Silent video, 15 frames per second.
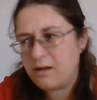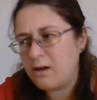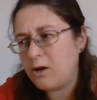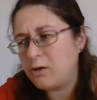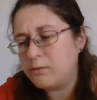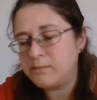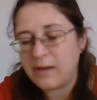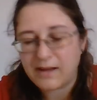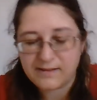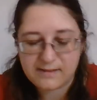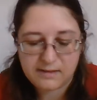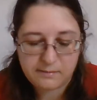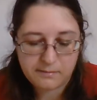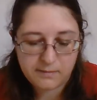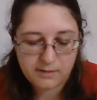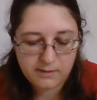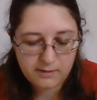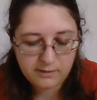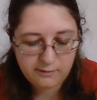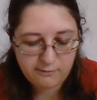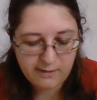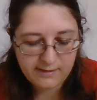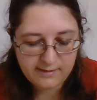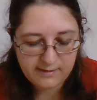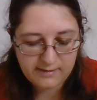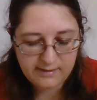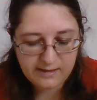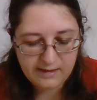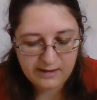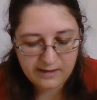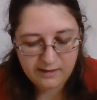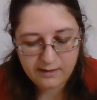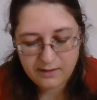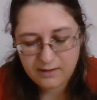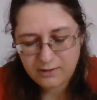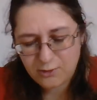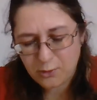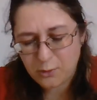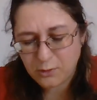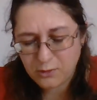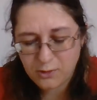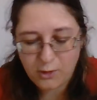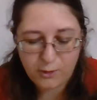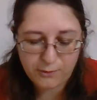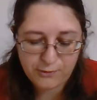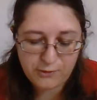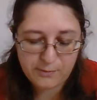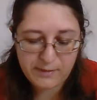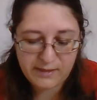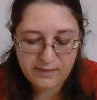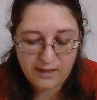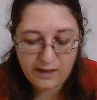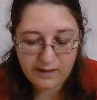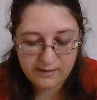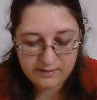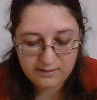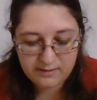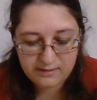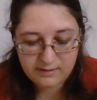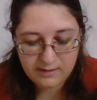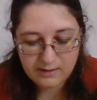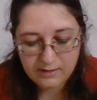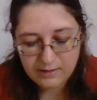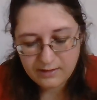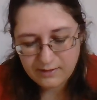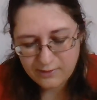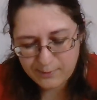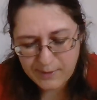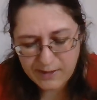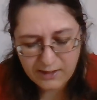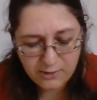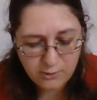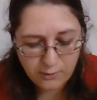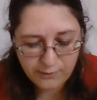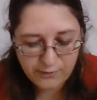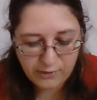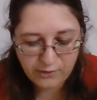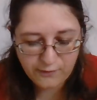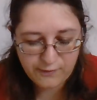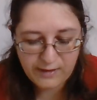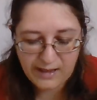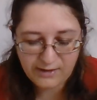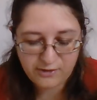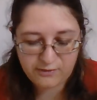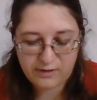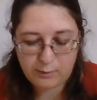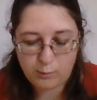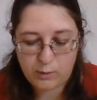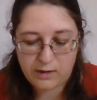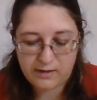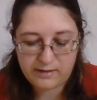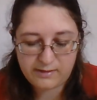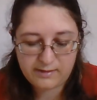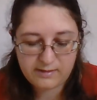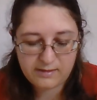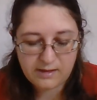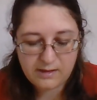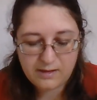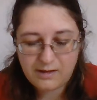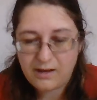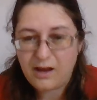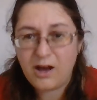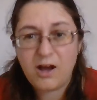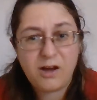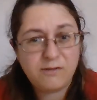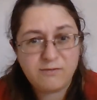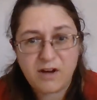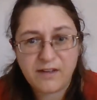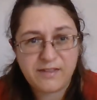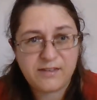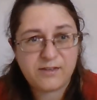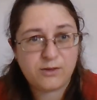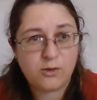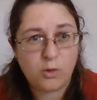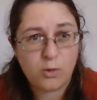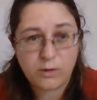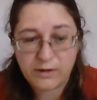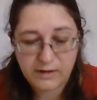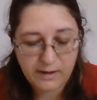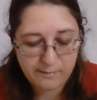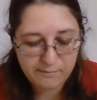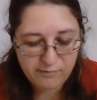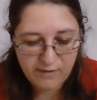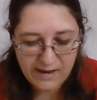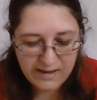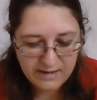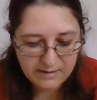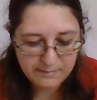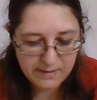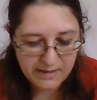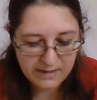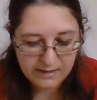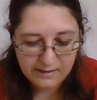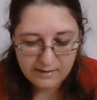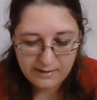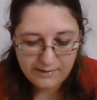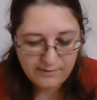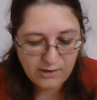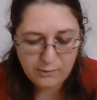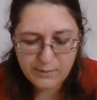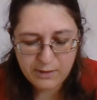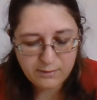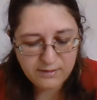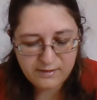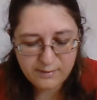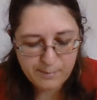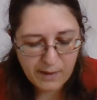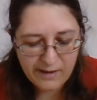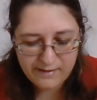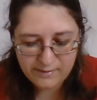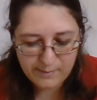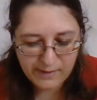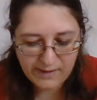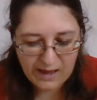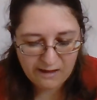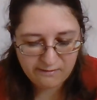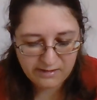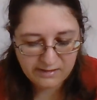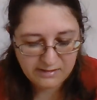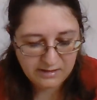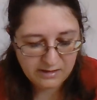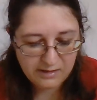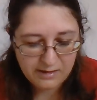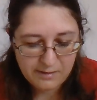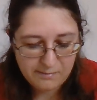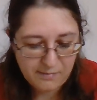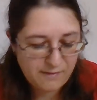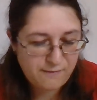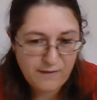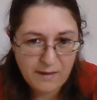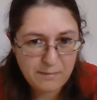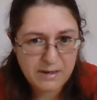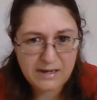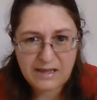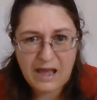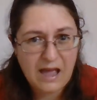Oh, madam, cried Cecilia, talk not to me thus. Speak not such flattering words. Ah, rather scorn and upbraid me. Tell me you despise my character, my family,